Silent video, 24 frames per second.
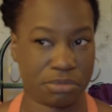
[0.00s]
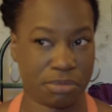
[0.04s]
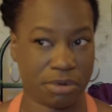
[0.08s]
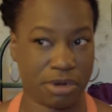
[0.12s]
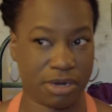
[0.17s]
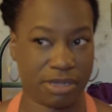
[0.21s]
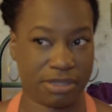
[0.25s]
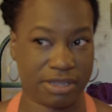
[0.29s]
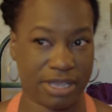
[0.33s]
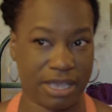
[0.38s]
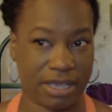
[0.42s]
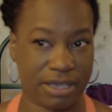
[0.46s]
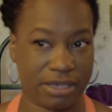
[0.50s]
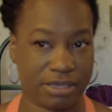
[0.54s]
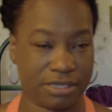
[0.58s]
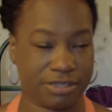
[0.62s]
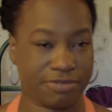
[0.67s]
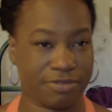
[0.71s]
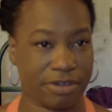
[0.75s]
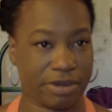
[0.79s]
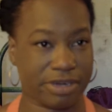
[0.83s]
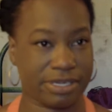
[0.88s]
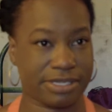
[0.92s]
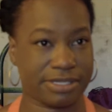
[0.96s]
work that
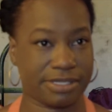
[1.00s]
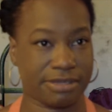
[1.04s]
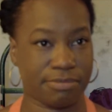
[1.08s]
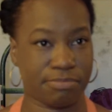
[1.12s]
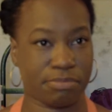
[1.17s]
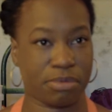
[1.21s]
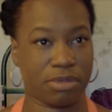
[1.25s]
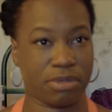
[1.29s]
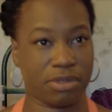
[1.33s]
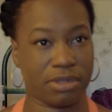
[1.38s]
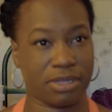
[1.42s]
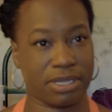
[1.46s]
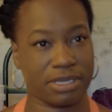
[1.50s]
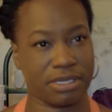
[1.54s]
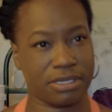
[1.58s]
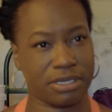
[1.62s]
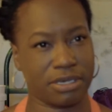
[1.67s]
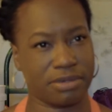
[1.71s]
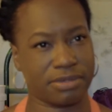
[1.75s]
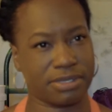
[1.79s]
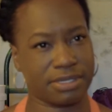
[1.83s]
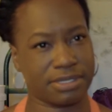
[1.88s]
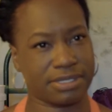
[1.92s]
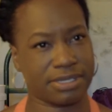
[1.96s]
is very simple and
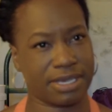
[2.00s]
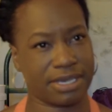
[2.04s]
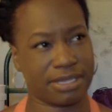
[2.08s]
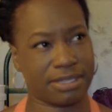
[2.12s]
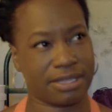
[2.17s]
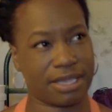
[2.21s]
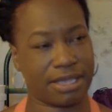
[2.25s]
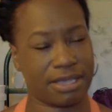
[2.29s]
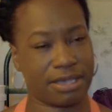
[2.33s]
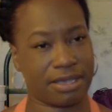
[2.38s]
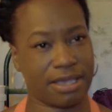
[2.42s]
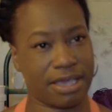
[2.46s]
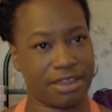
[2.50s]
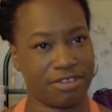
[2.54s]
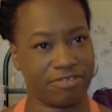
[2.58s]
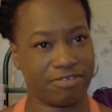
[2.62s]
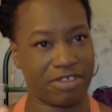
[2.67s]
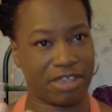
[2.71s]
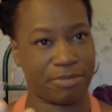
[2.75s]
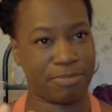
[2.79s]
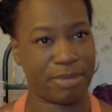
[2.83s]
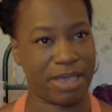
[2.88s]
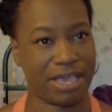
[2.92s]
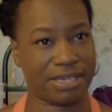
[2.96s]
uses like the kind of
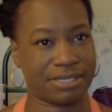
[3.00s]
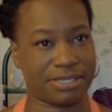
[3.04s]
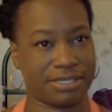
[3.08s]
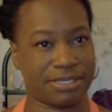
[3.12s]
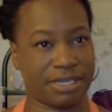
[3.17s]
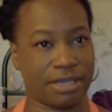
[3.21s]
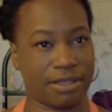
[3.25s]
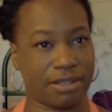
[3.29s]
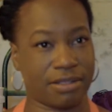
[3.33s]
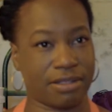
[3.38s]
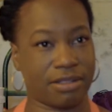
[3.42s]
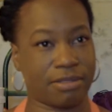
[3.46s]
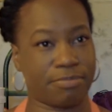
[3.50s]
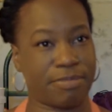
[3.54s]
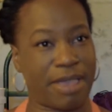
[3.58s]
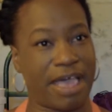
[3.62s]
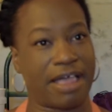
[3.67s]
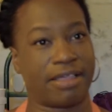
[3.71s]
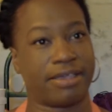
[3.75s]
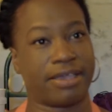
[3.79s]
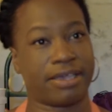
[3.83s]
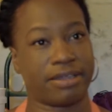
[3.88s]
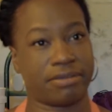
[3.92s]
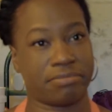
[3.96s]
like pastel
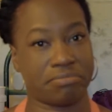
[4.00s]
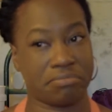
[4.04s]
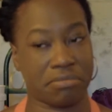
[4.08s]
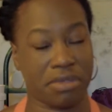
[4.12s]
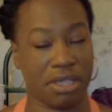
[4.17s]
palette.